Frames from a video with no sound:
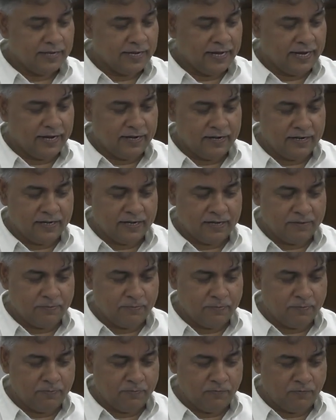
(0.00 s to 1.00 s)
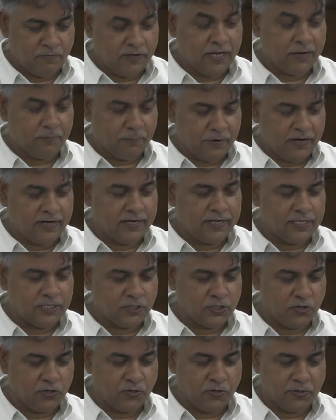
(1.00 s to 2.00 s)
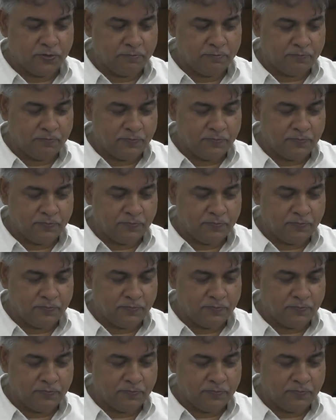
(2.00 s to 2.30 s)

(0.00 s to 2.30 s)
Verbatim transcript: and uh, we are pretty sure